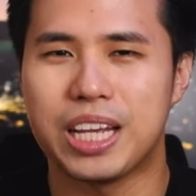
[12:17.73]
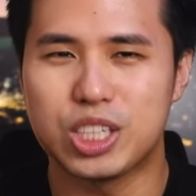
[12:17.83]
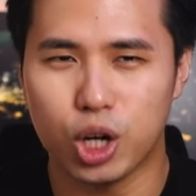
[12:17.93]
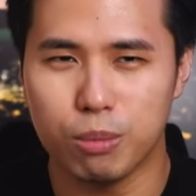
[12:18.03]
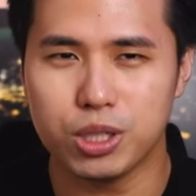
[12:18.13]

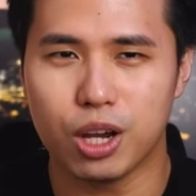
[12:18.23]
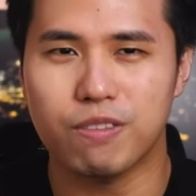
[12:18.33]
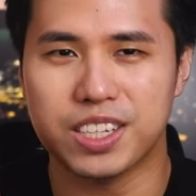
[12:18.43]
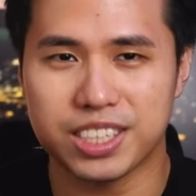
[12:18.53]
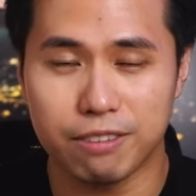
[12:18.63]
In terms
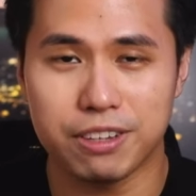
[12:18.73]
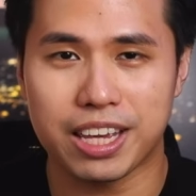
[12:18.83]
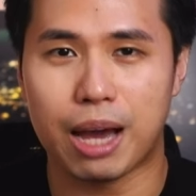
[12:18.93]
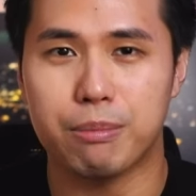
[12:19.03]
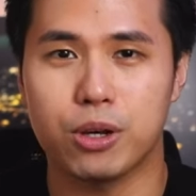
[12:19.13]
of the
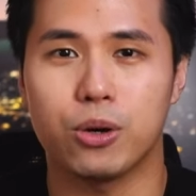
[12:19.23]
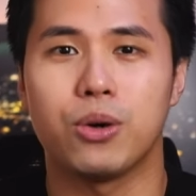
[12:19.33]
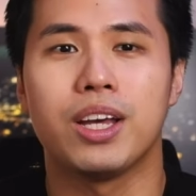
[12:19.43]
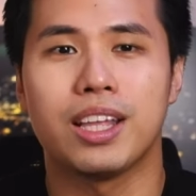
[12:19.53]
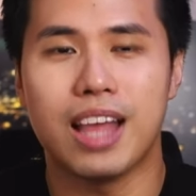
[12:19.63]
selfie cam
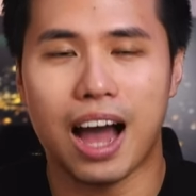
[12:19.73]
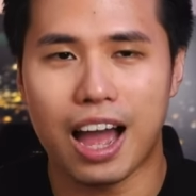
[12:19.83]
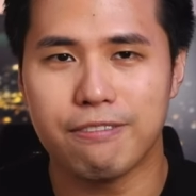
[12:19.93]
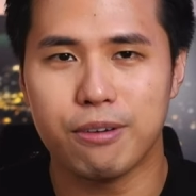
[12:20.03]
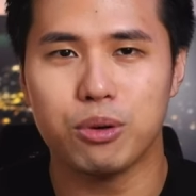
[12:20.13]
though, the
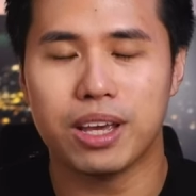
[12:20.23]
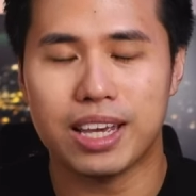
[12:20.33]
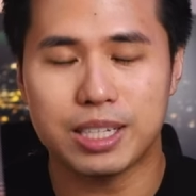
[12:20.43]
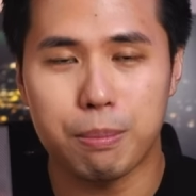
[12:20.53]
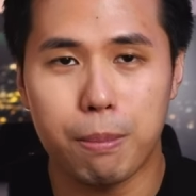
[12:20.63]
iPhone
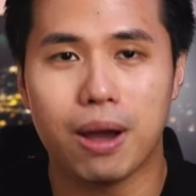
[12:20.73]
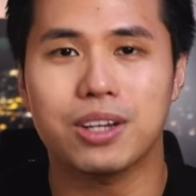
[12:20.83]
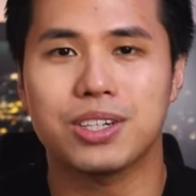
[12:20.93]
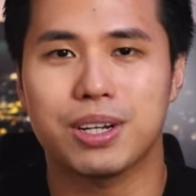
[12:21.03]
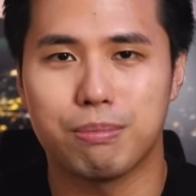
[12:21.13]
is
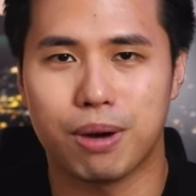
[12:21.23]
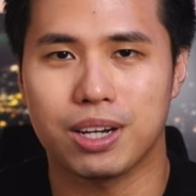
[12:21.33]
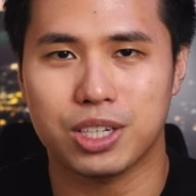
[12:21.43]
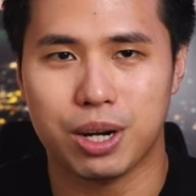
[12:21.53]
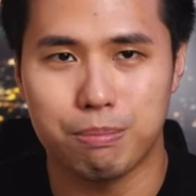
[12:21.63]
much
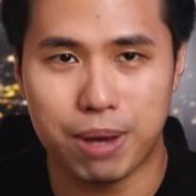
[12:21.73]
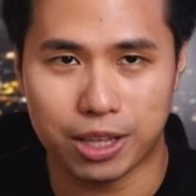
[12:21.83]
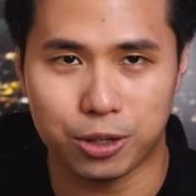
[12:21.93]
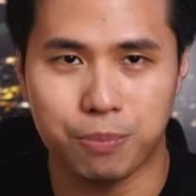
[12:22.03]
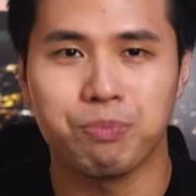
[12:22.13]

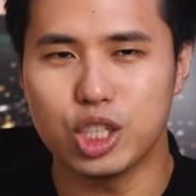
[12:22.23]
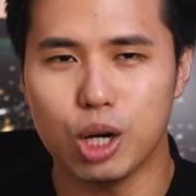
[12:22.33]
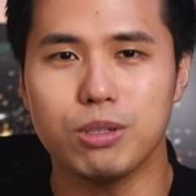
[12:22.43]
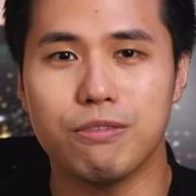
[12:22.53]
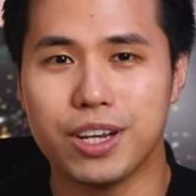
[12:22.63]
better. In
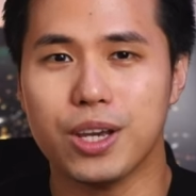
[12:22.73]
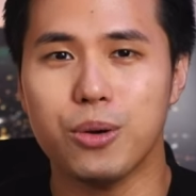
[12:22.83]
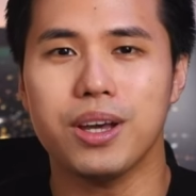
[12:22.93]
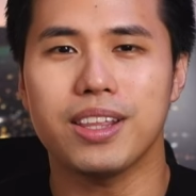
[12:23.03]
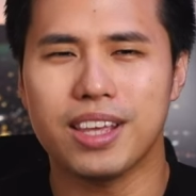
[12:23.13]
terms of
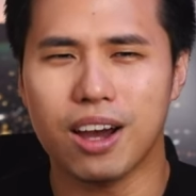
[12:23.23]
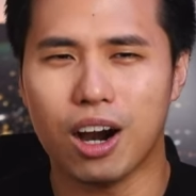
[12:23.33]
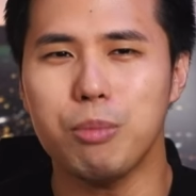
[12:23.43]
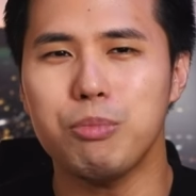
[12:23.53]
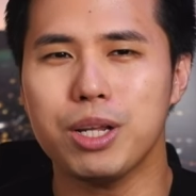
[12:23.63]
video, they
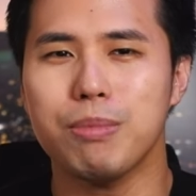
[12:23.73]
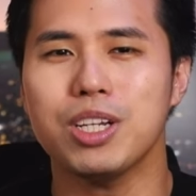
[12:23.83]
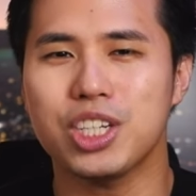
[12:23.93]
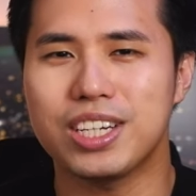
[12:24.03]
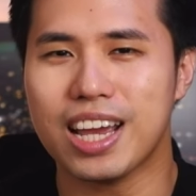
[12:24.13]
are pretty
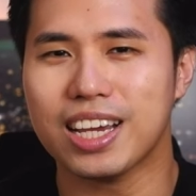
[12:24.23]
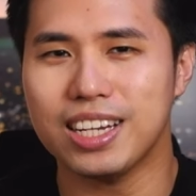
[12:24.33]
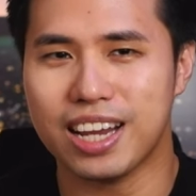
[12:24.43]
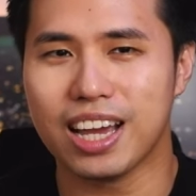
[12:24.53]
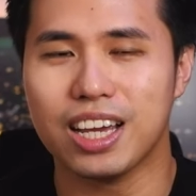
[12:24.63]
much neck
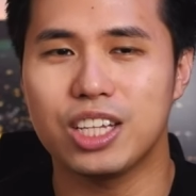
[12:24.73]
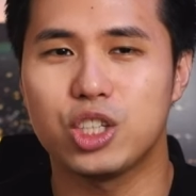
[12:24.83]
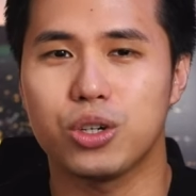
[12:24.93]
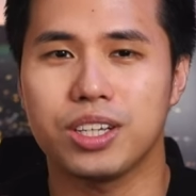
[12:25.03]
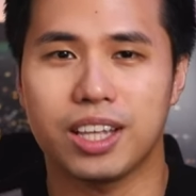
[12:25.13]
and neck
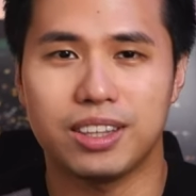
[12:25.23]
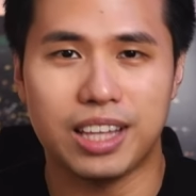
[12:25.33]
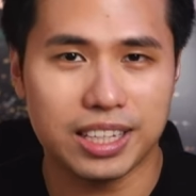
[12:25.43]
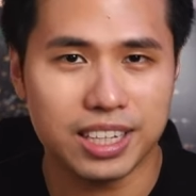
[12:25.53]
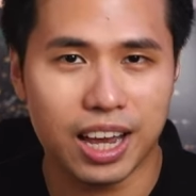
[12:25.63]
during the
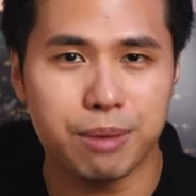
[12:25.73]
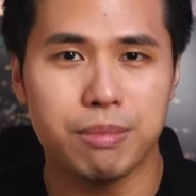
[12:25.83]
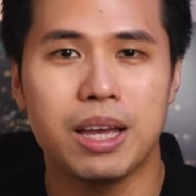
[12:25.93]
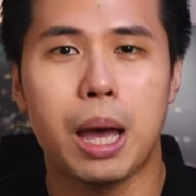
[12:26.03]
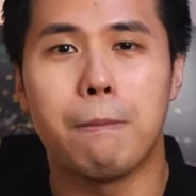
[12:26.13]

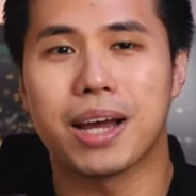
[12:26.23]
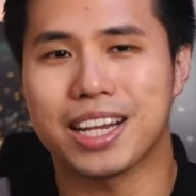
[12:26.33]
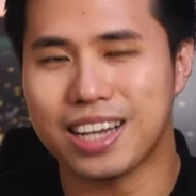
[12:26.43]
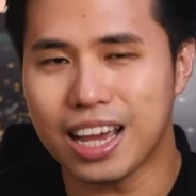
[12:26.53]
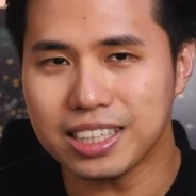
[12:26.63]
daytime, but
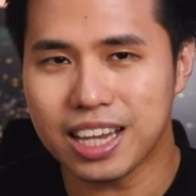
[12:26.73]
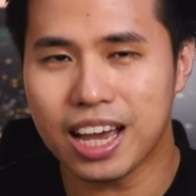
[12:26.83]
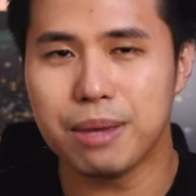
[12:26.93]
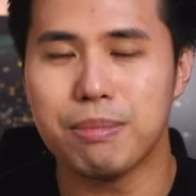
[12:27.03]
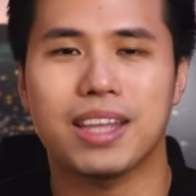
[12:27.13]
at
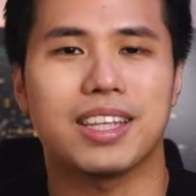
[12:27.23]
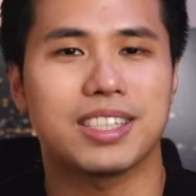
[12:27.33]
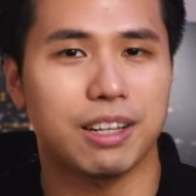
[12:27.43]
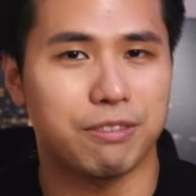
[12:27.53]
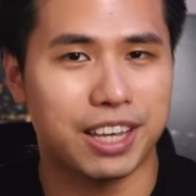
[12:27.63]
nighttime and the
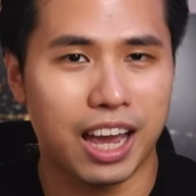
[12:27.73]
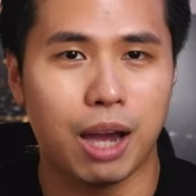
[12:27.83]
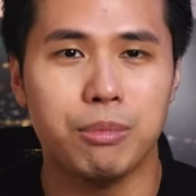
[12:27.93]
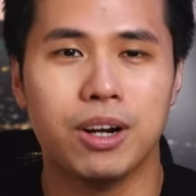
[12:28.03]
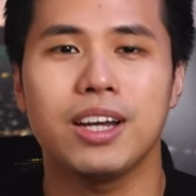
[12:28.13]
selfie
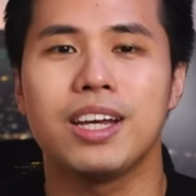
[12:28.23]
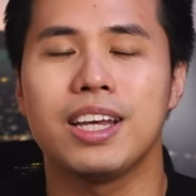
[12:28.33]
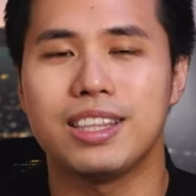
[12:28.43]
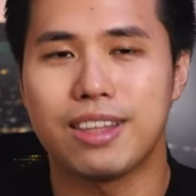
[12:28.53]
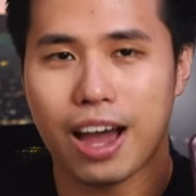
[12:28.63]
camera,
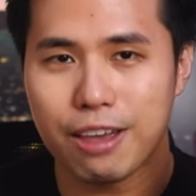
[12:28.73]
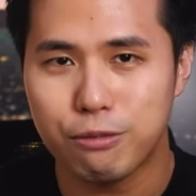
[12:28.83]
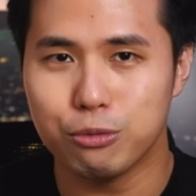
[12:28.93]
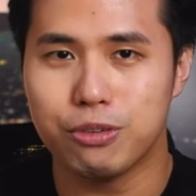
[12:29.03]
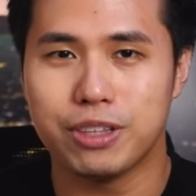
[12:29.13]
the
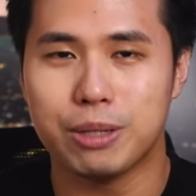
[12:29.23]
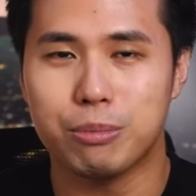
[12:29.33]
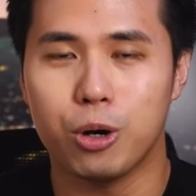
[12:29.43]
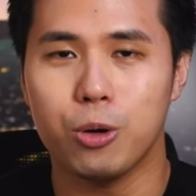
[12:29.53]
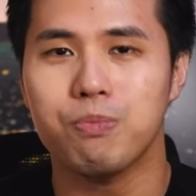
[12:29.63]
iPhone 15
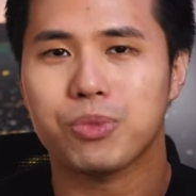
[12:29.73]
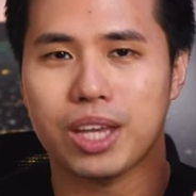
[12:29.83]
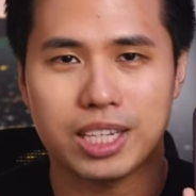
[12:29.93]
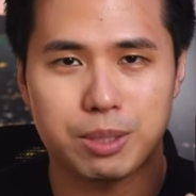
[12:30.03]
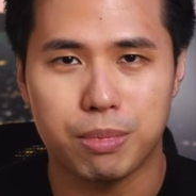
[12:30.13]
Pro
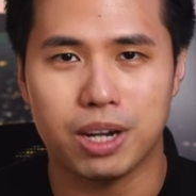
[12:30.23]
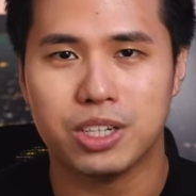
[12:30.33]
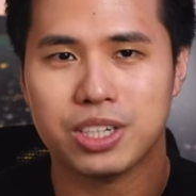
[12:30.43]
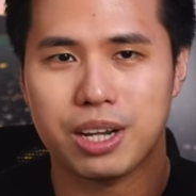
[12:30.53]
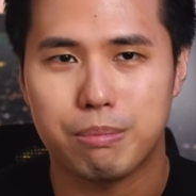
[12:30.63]
is
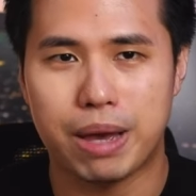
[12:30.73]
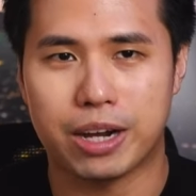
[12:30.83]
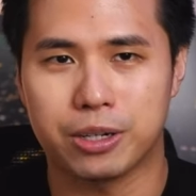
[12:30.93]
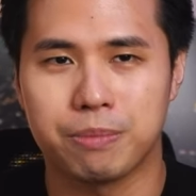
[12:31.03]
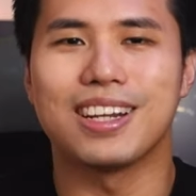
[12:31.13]
much
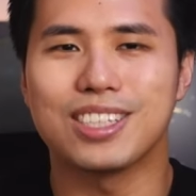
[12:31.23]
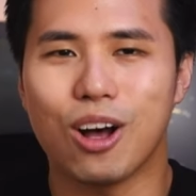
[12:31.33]
better. It